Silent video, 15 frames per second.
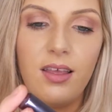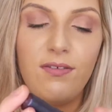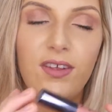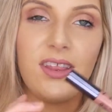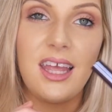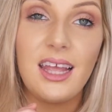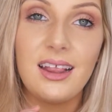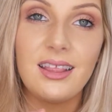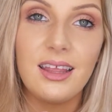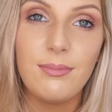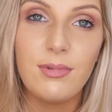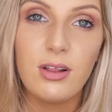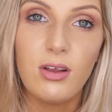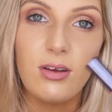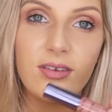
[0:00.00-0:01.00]
if you like
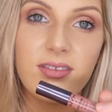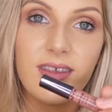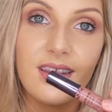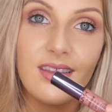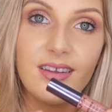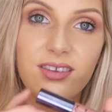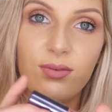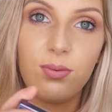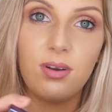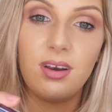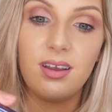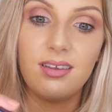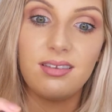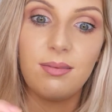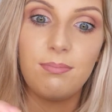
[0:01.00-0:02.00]
lip gloss, then this one
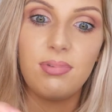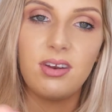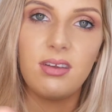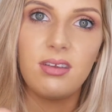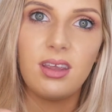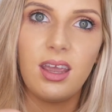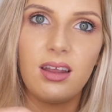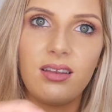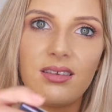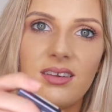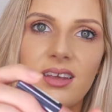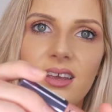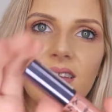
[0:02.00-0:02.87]
is brilliant.